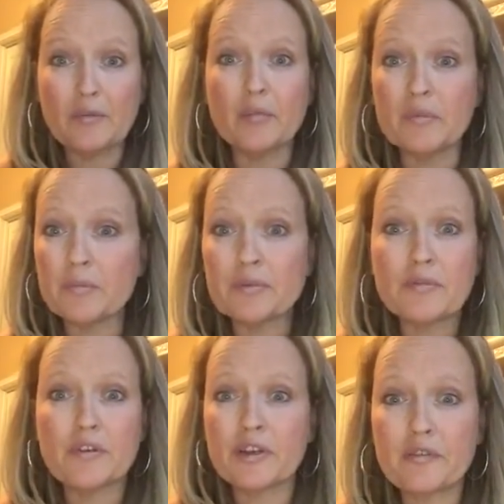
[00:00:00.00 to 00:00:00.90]
Remember the
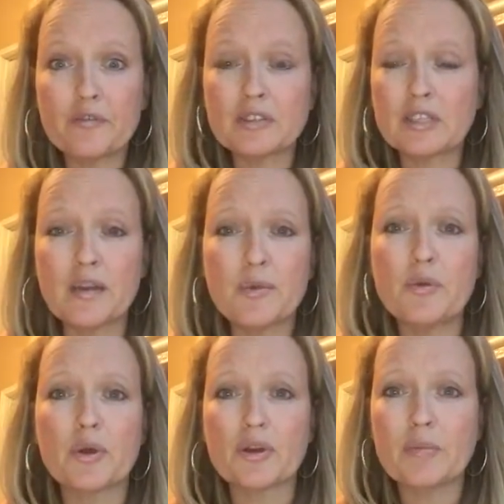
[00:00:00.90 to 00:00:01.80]
very first time
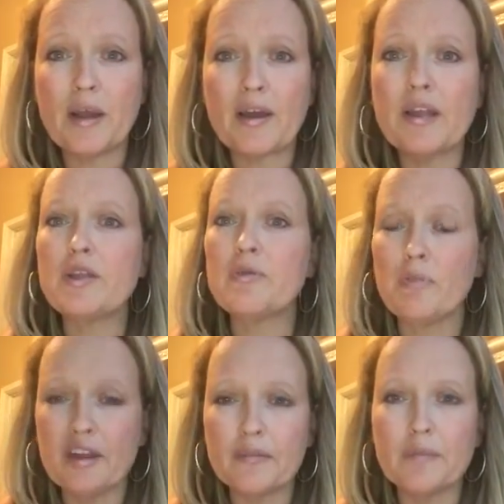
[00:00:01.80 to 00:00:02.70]
you heard about it, you
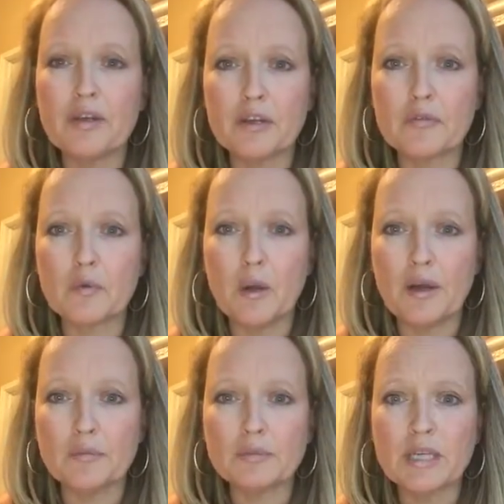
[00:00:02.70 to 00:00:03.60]
may have been
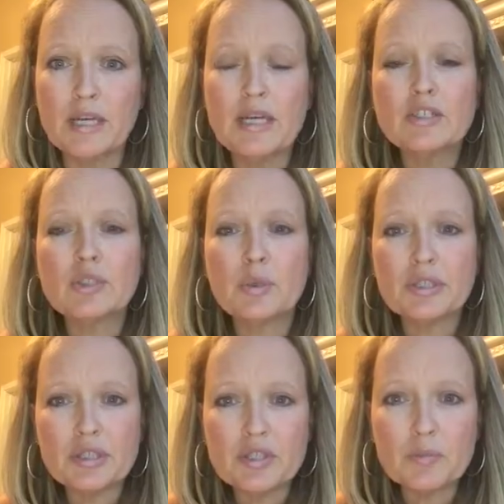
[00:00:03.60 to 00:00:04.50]
overwhelmed. So
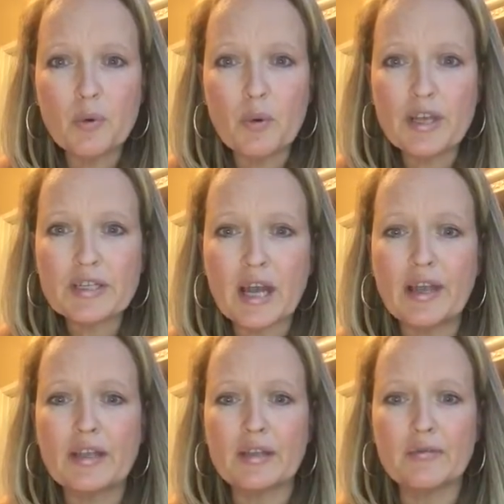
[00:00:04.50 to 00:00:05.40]
at this point,
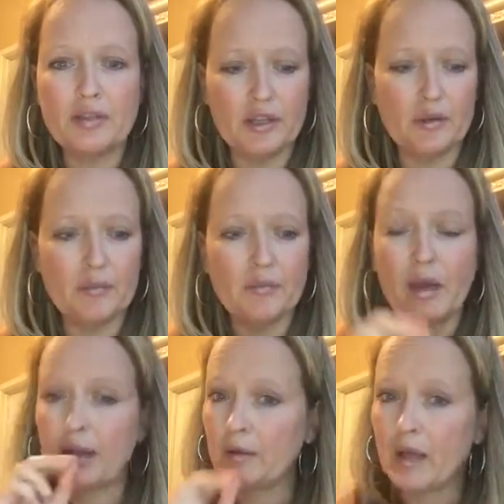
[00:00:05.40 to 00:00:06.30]
I give them,
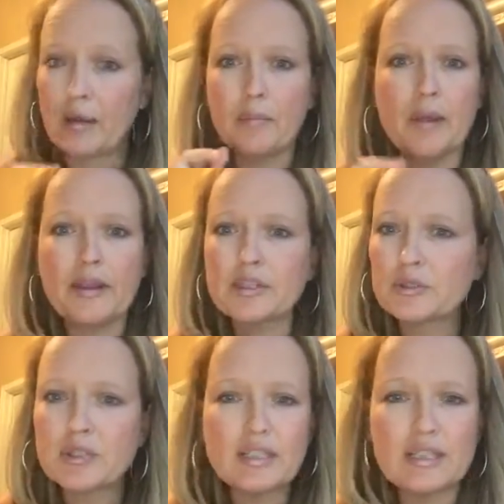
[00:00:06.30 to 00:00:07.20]
I make
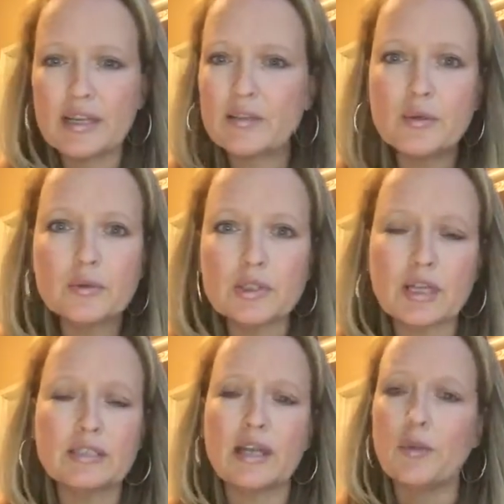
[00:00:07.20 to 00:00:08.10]
sure they take notes.
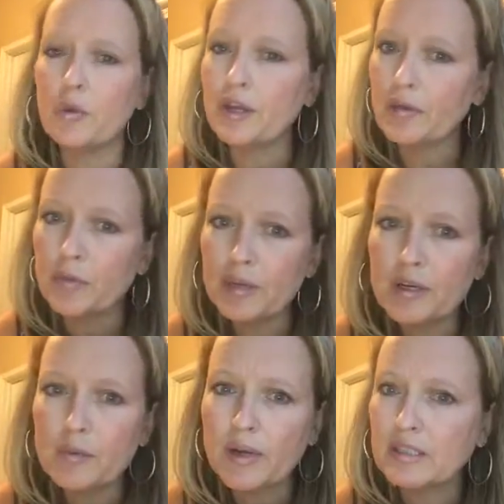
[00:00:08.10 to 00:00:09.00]
I say, I want everybody
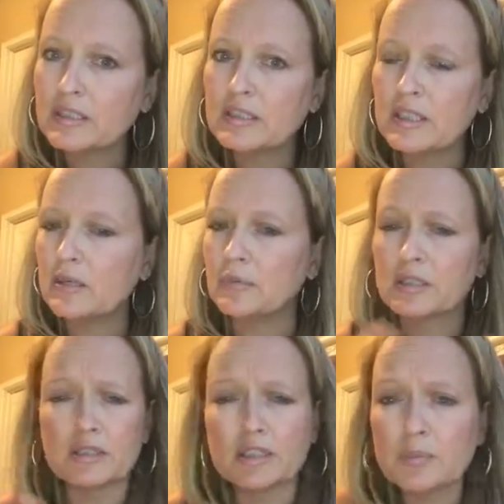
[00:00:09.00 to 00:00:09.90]
to write this down
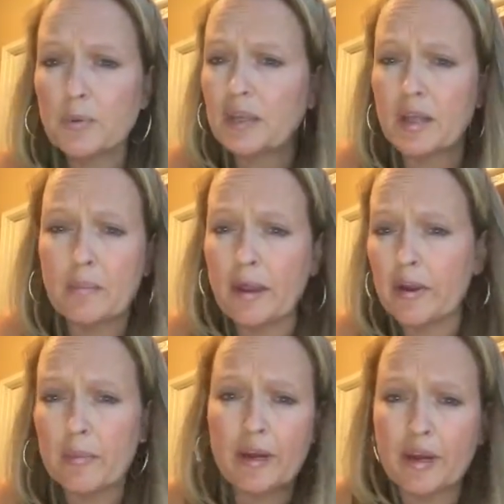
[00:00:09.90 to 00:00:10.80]
because at this point, they may
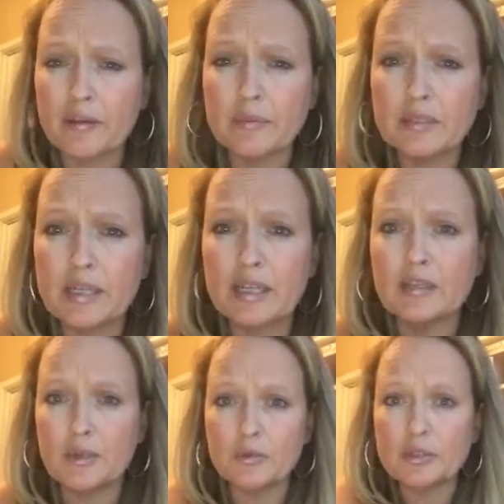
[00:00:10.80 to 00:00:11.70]
or may not have been taking
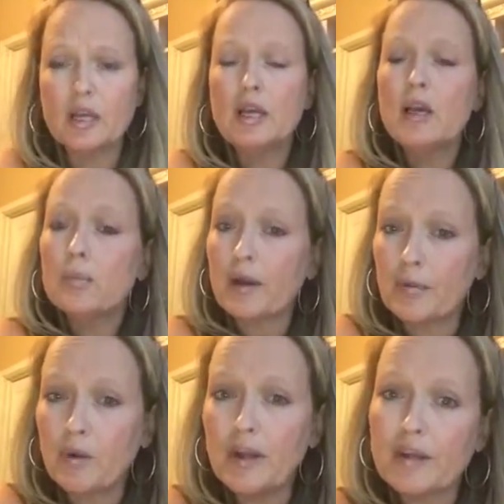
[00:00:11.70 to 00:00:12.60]
notes, but I
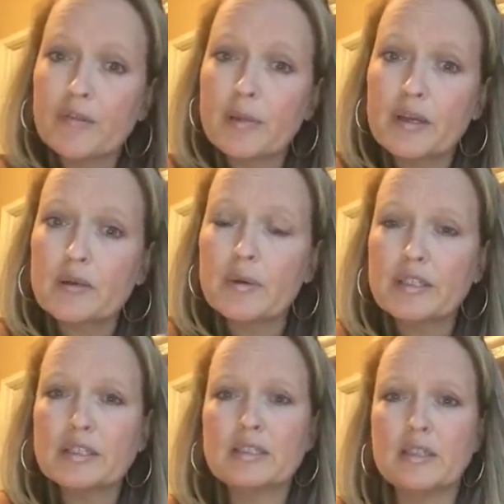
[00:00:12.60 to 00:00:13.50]
want everybody to
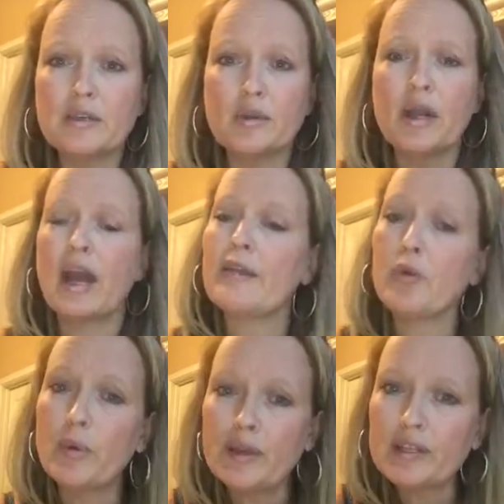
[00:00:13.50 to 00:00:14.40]
write this down. I have a
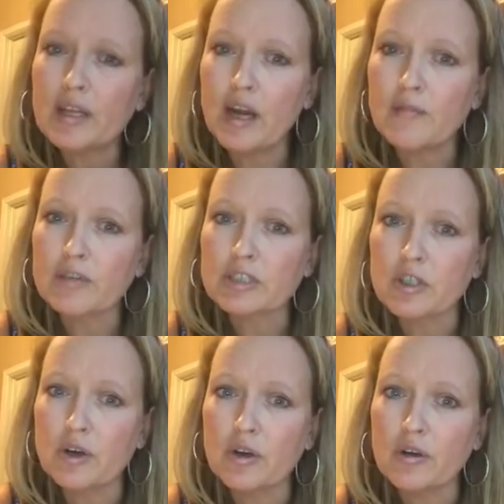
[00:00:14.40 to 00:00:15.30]
weekly conference
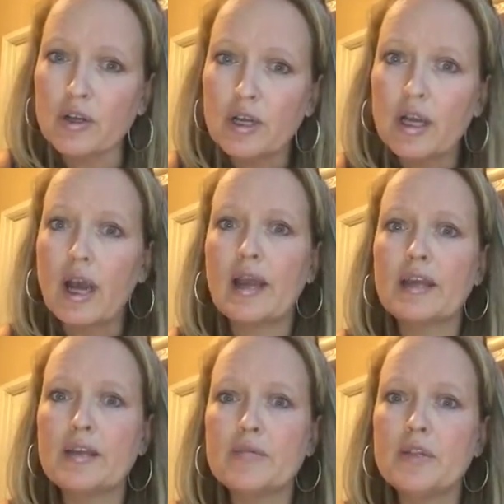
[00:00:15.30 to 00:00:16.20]
call. I
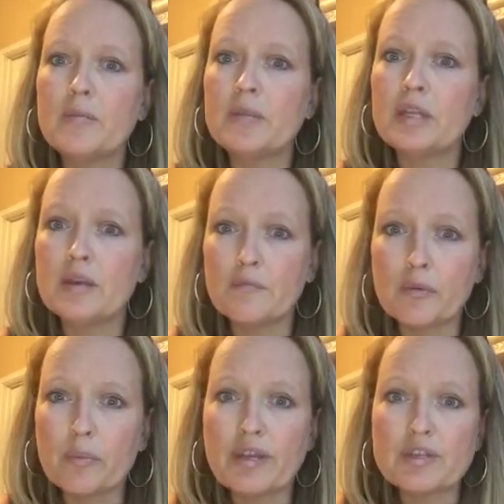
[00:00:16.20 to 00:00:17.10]
give them the
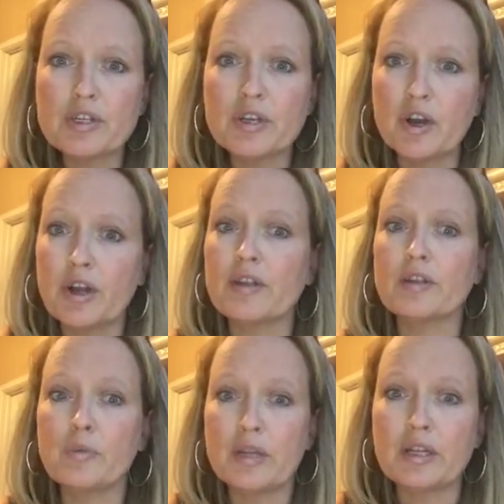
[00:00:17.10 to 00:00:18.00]
information on
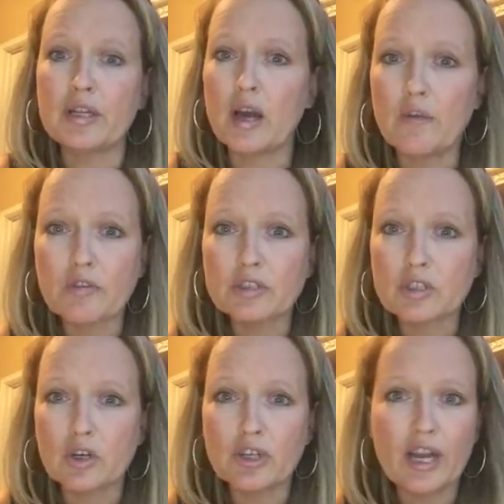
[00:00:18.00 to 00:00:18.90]
the weekly conference
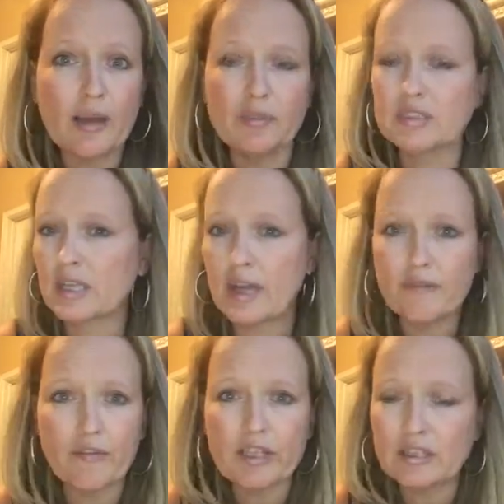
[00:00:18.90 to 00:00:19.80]
call that happens
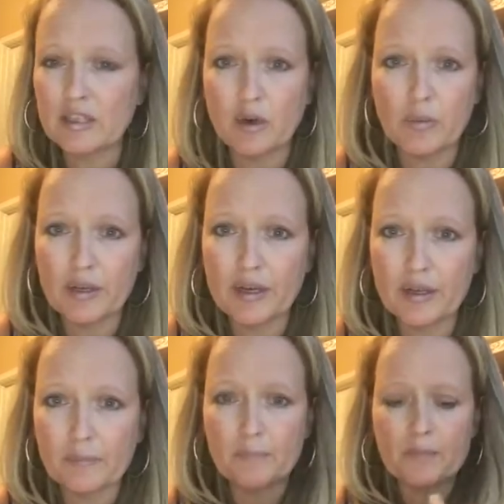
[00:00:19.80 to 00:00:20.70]
every single
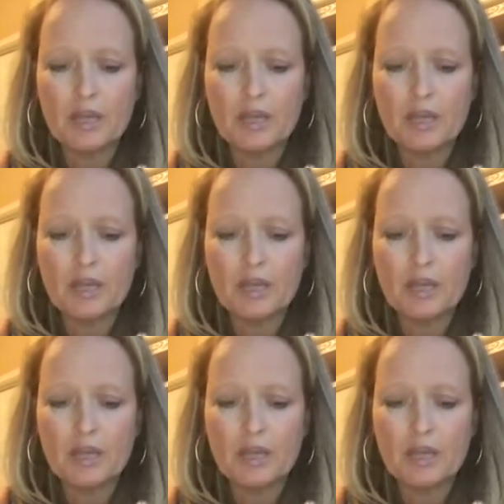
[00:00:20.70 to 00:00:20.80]
Monday.